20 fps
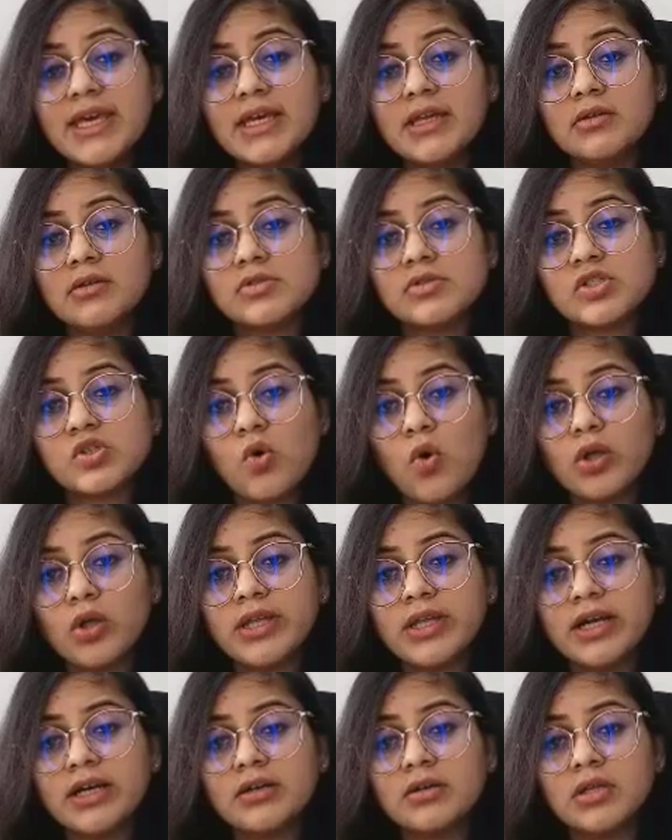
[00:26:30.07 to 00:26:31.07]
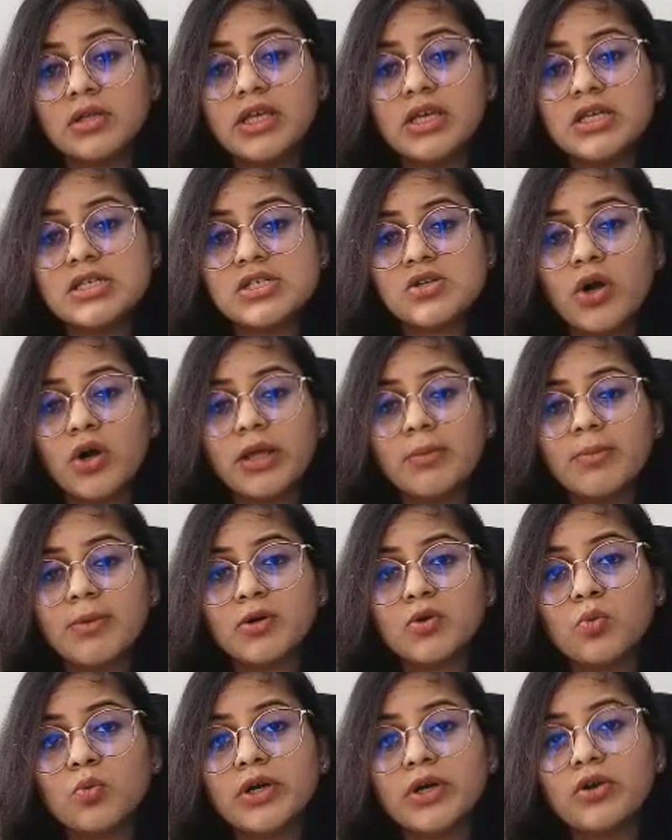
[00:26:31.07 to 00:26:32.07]
he saw that he is not
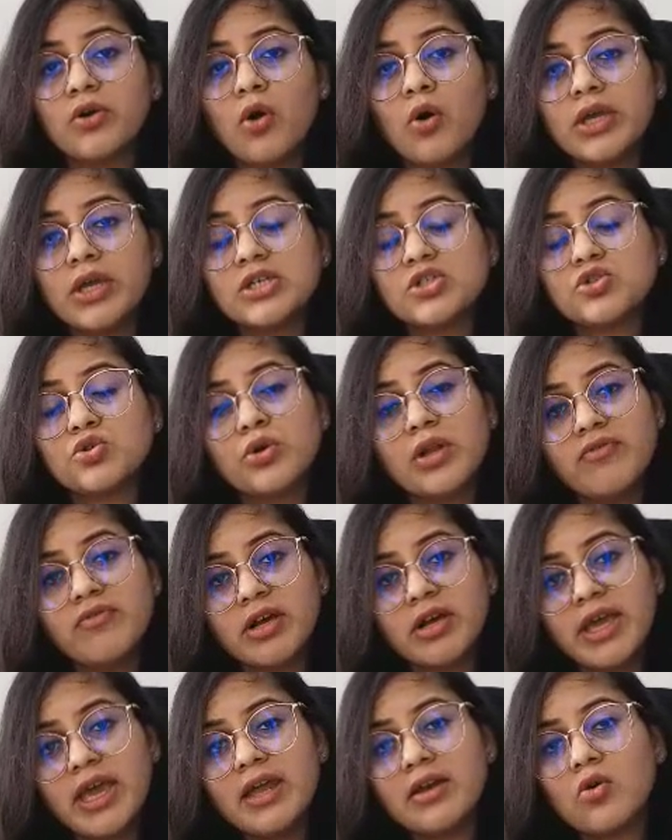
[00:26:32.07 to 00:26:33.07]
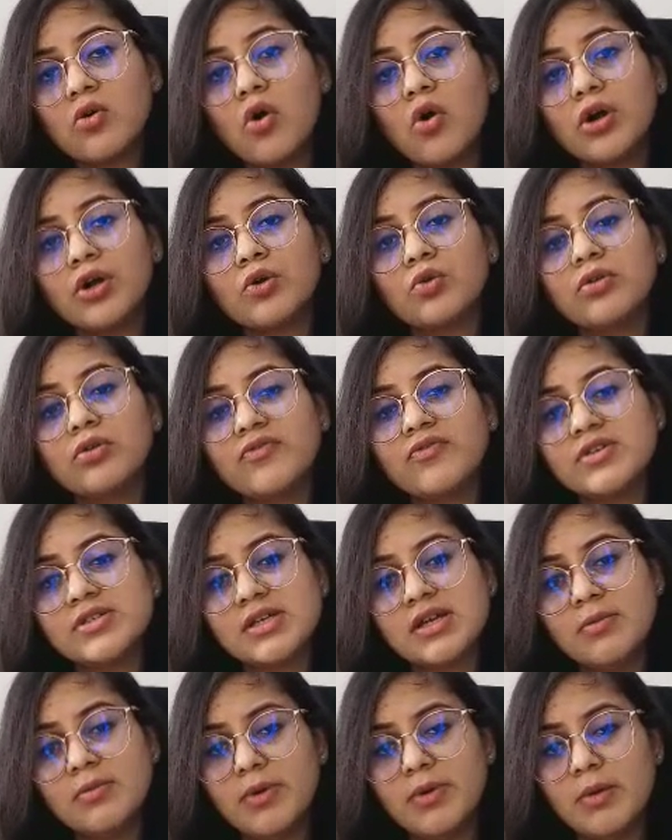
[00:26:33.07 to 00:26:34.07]
able to withdraw, he should have again gone to the
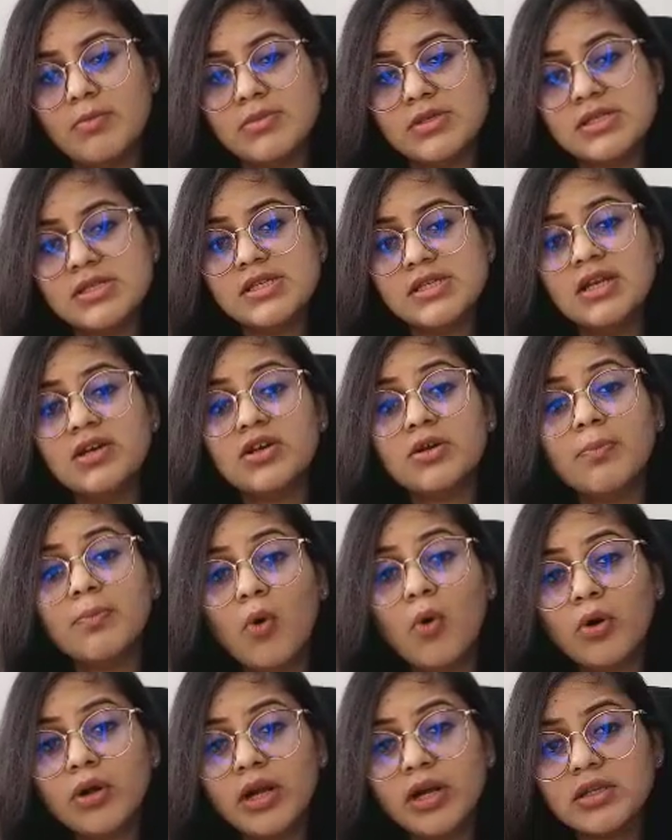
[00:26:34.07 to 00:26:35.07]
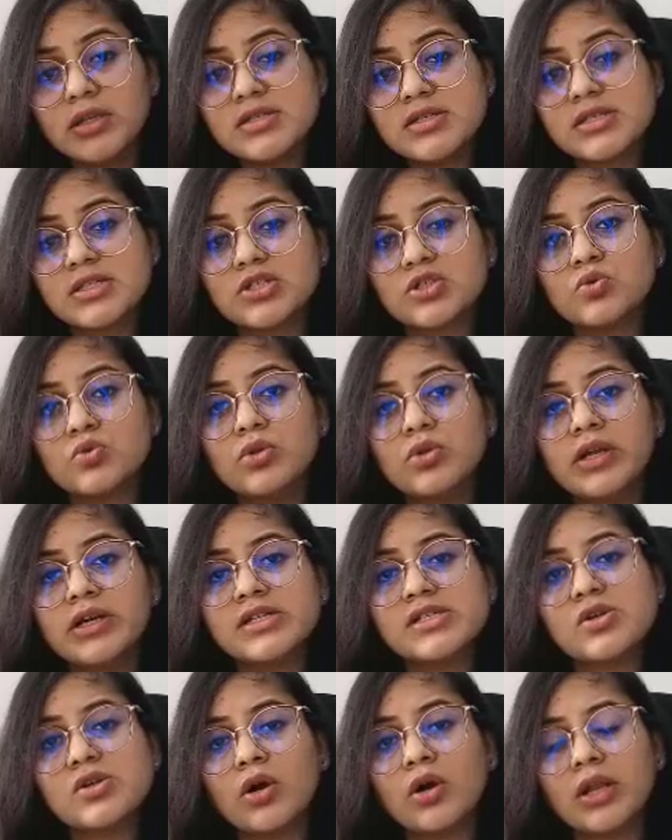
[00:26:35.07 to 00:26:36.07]
physical premises and reported this issue
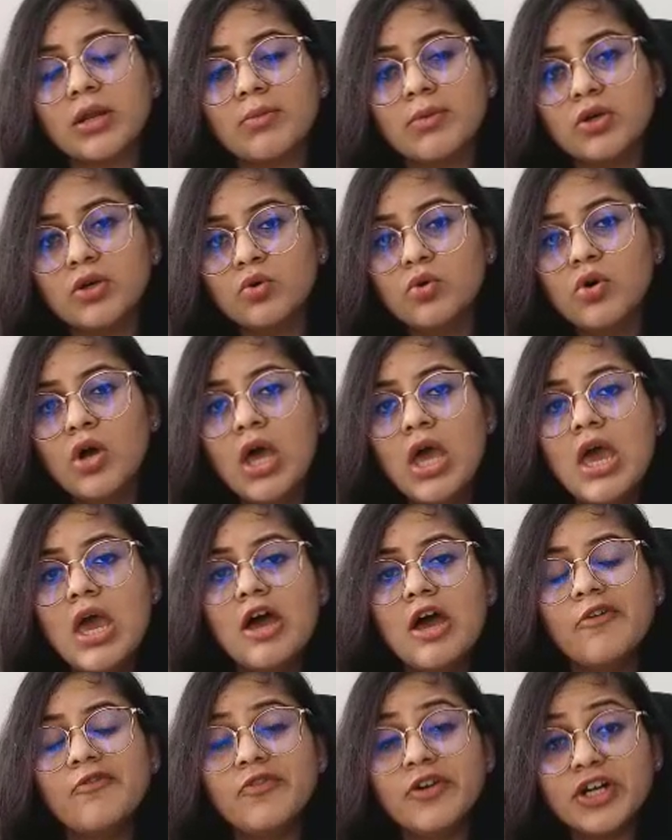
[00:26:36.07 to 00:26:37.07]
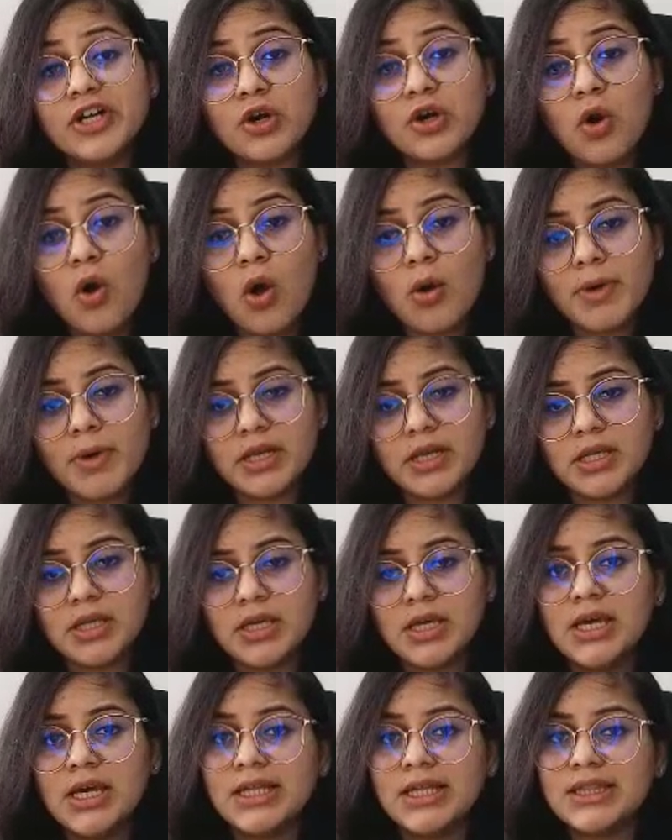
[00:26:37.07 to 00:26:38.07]
that he is not able to withdraw
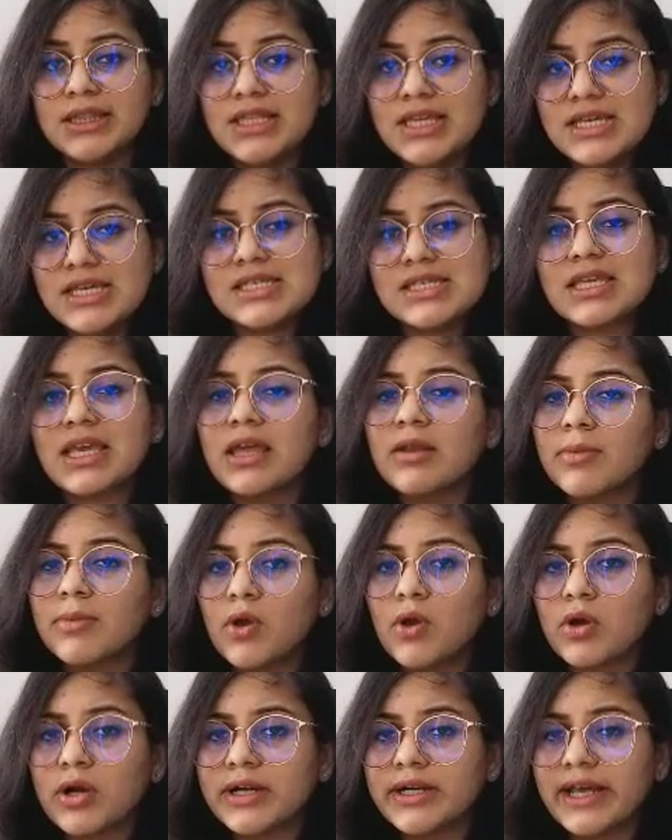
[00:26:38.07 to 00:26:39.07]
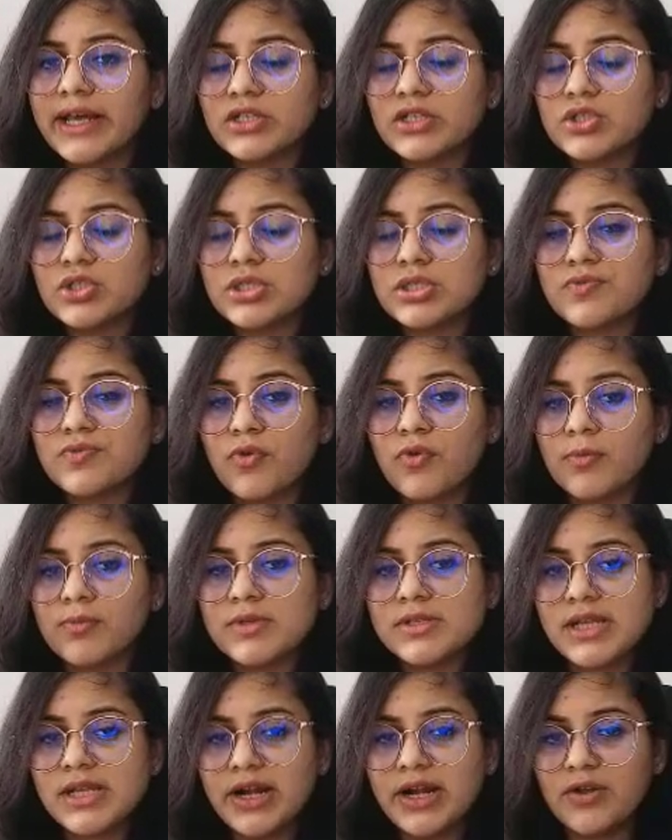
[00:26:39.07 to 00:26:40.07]
money. These can be your contentions
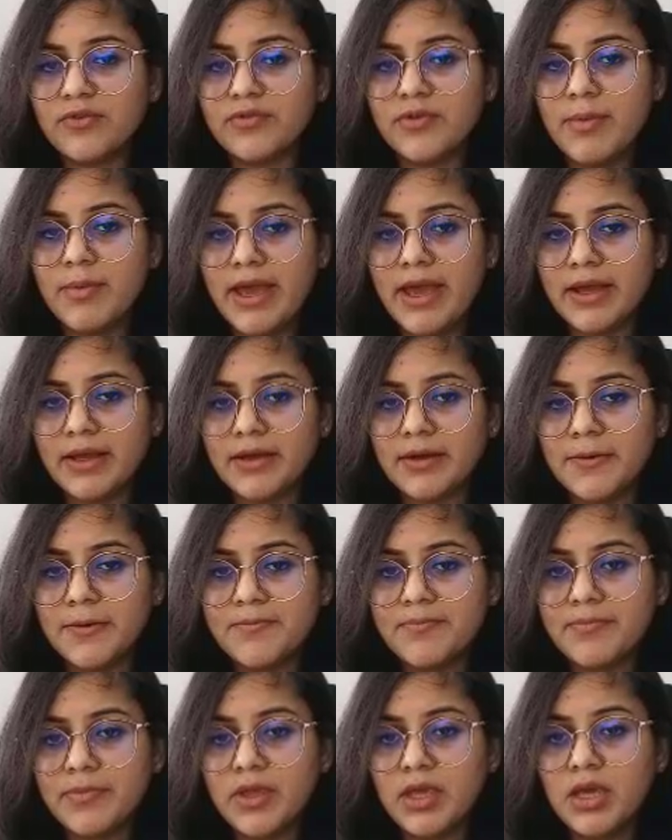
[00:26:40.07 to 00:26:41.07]
from the side of the bank.